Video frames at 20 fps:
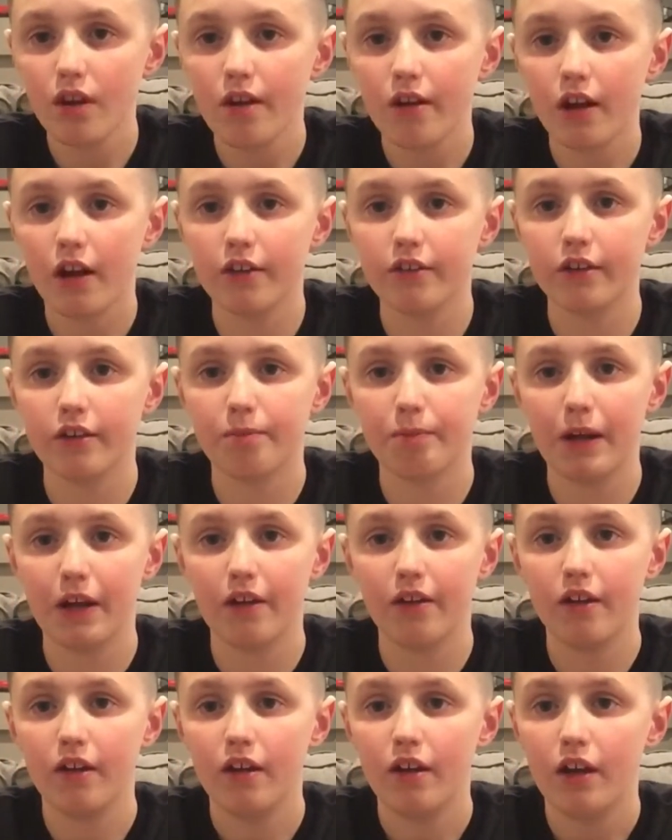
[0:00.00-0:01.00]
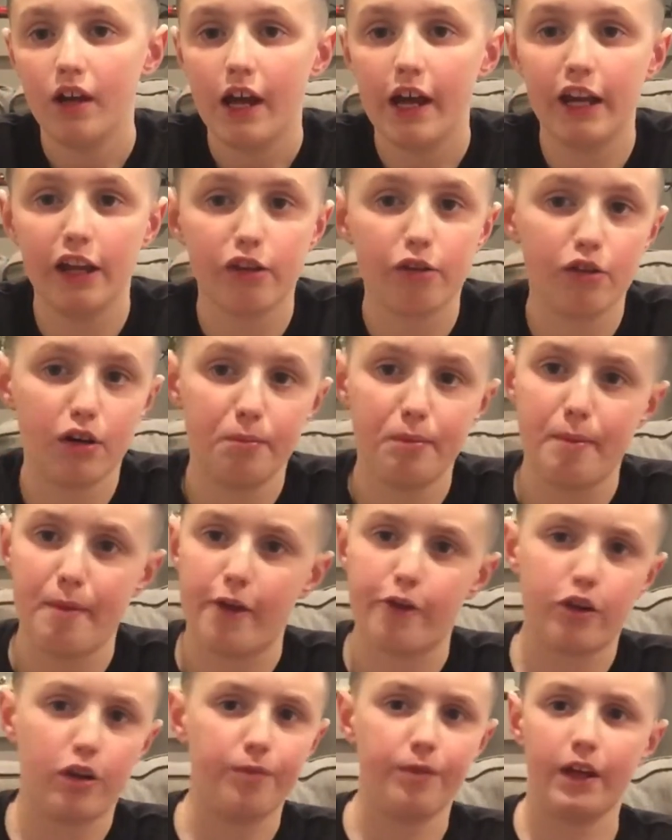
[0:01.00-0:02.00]
because it's be and it's going to be
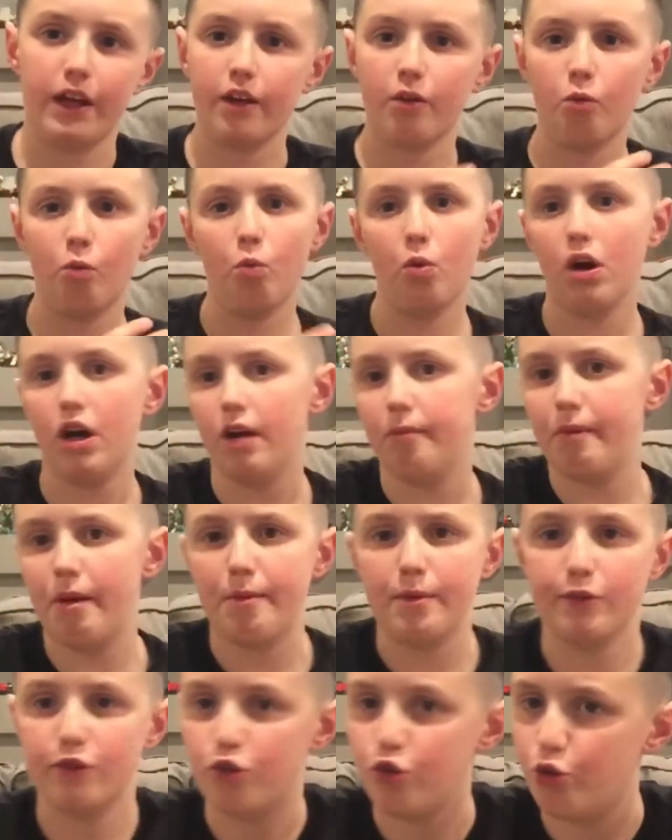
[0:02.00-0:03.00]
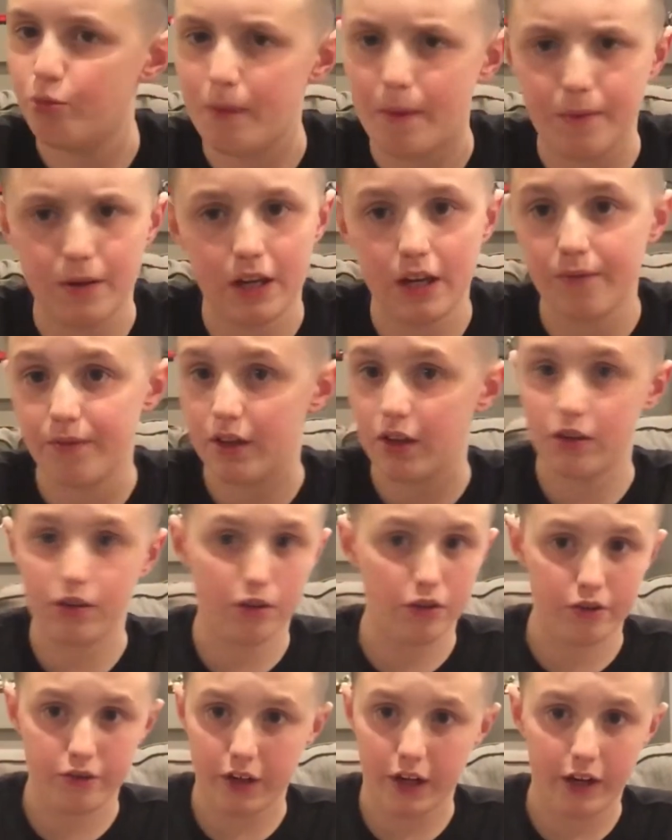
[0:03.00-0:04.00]
based off like one, maybe two, maybe even
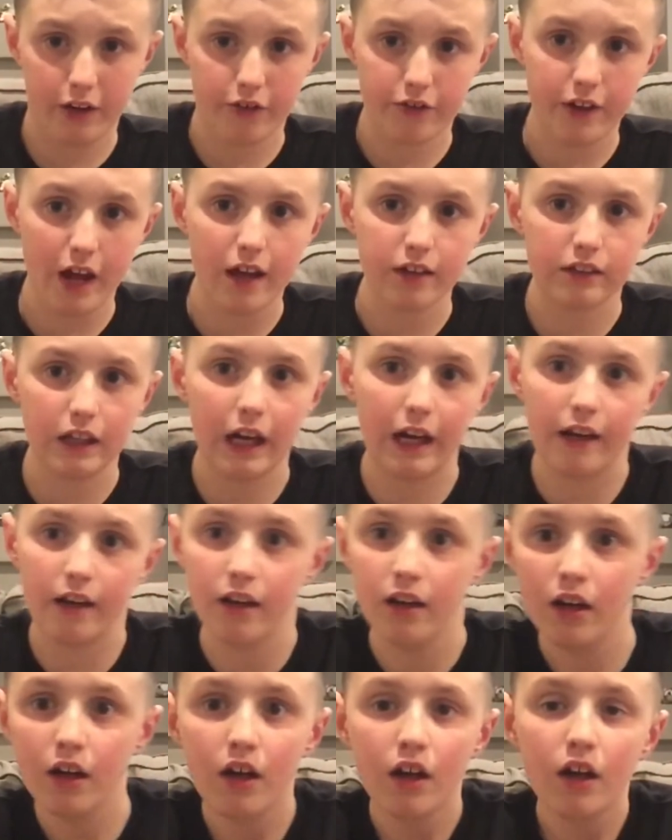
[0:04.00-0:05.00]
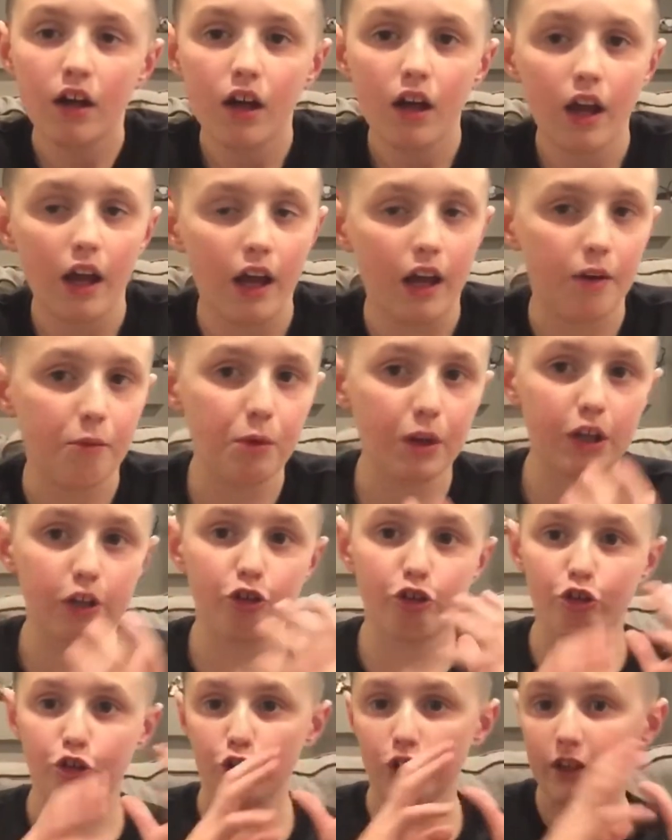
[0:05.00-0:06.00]
their entire stat line. And we could
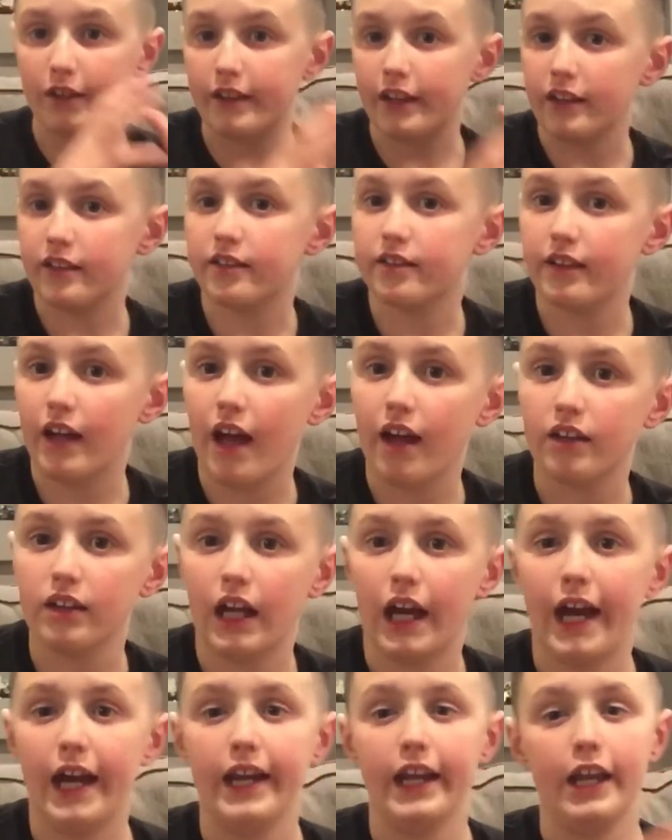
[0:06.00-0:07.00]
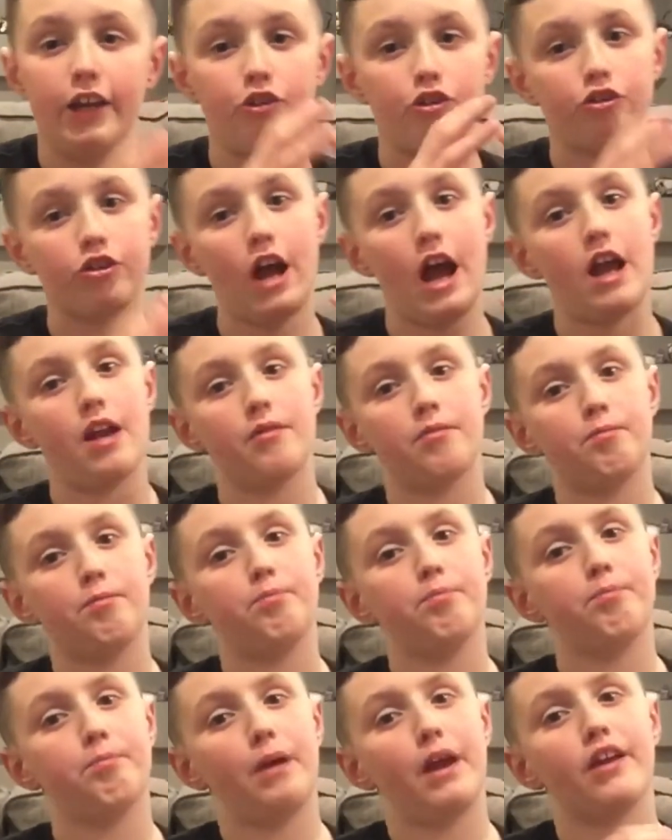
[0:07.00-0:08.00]
just look at that stat line and just kind of
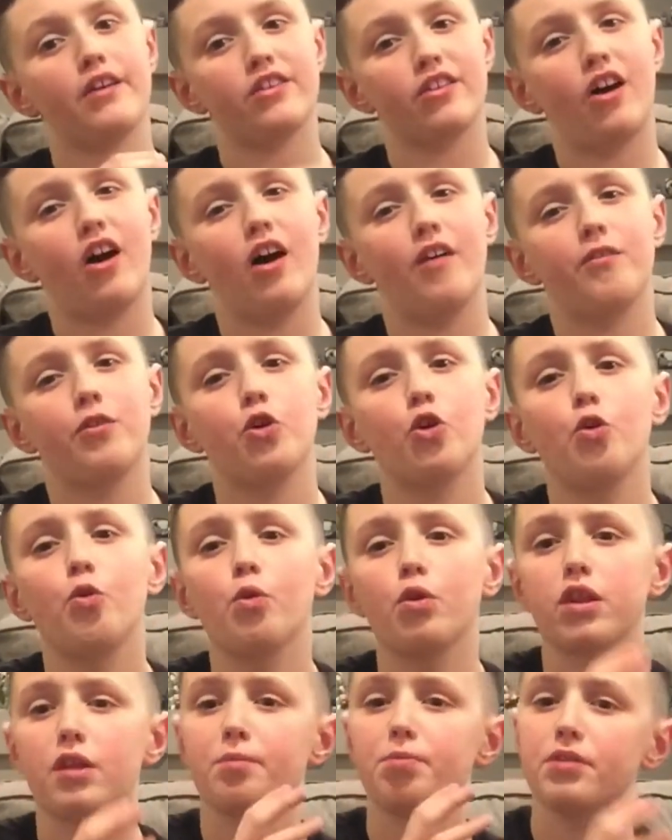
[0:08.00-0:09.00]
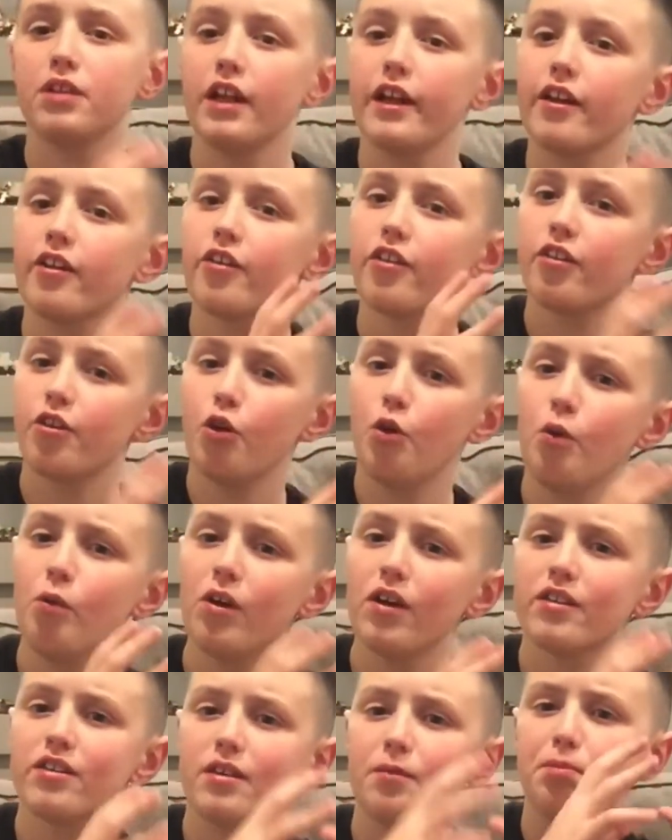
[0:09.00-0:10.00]
base off who was the player, who
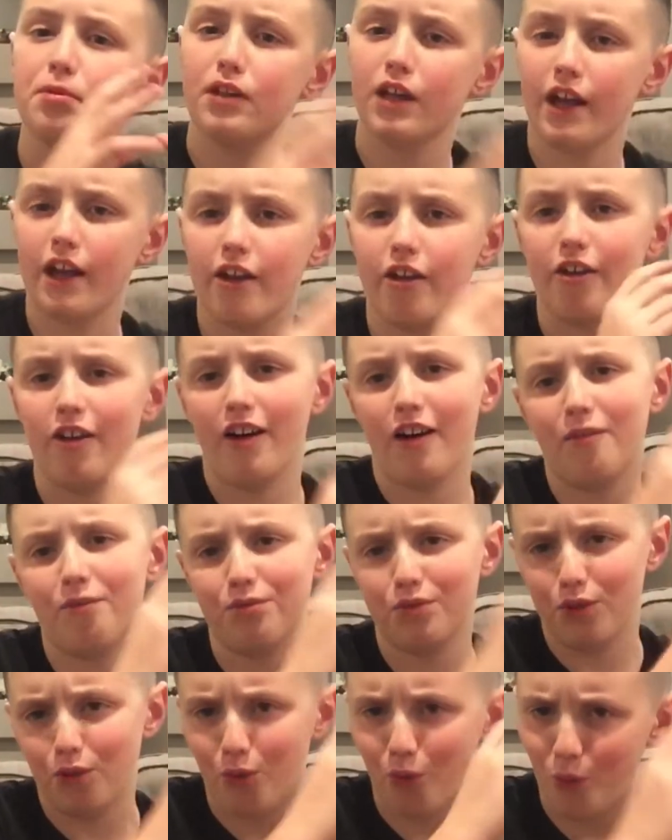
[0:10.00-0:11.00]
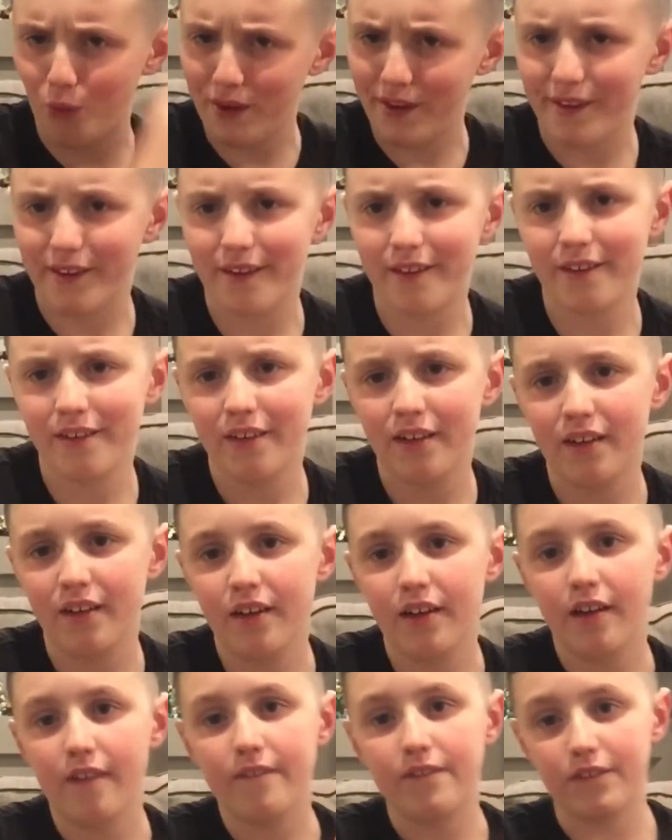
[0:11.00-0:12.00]
was the player of the week
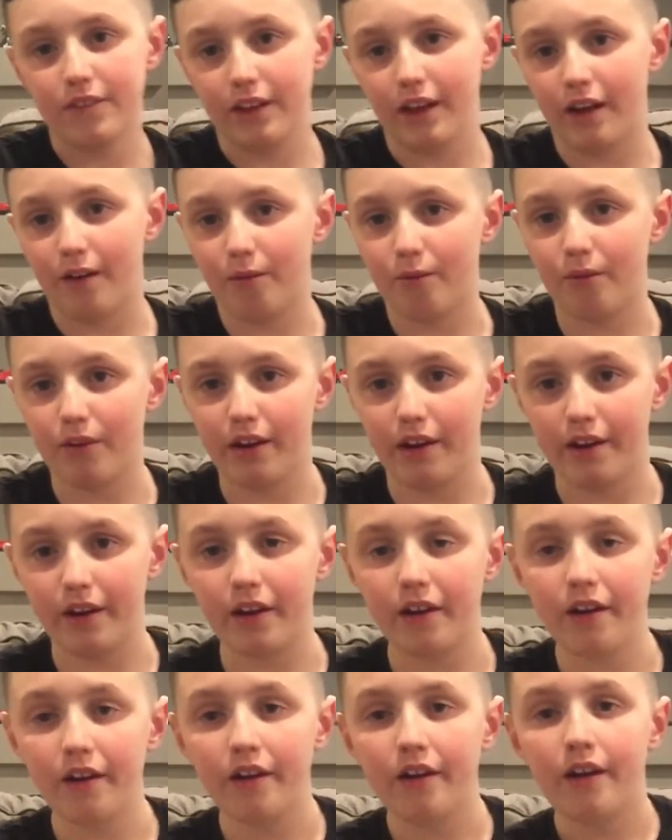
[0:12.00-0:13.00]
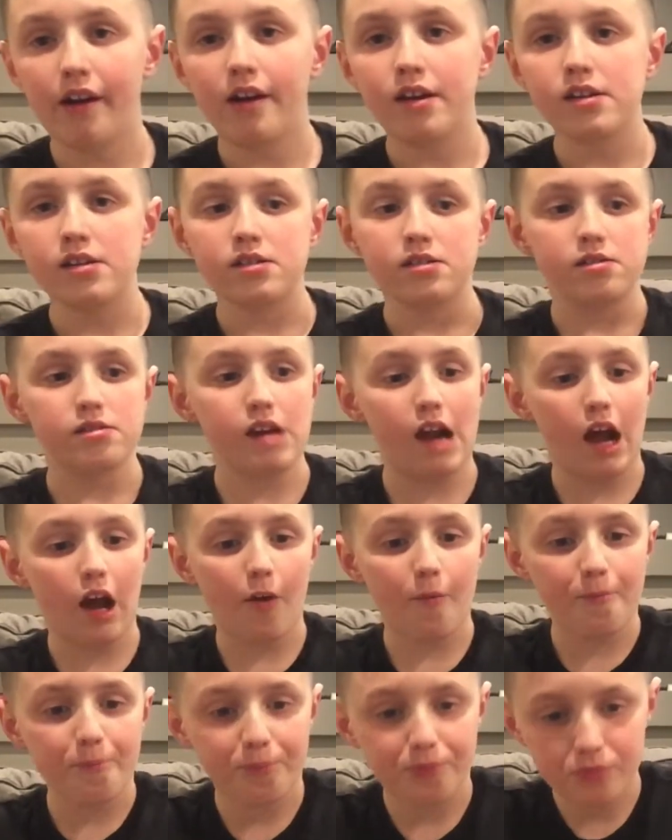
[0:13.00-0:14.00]
for that week.
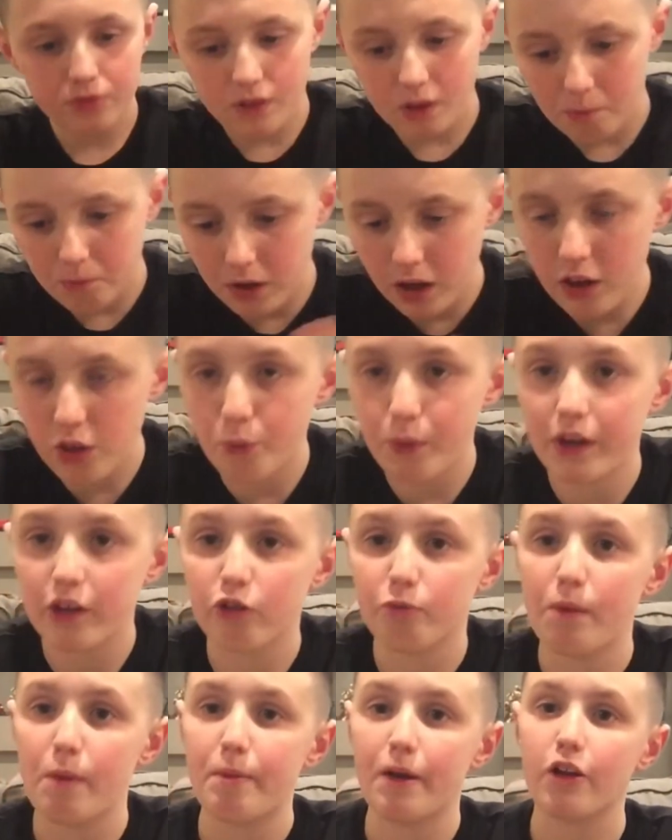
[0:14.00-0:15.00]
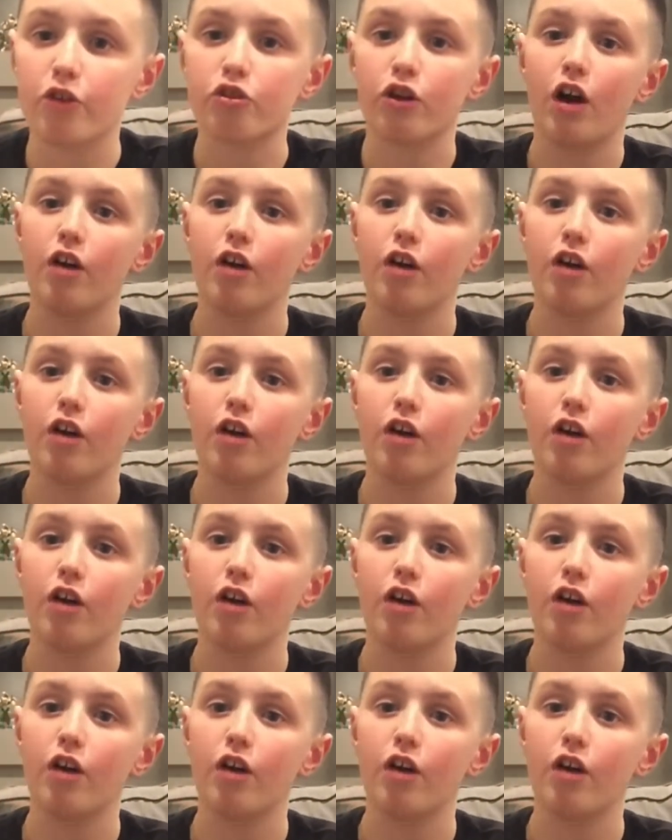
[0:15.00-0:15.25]
Now, player of the week is going to be based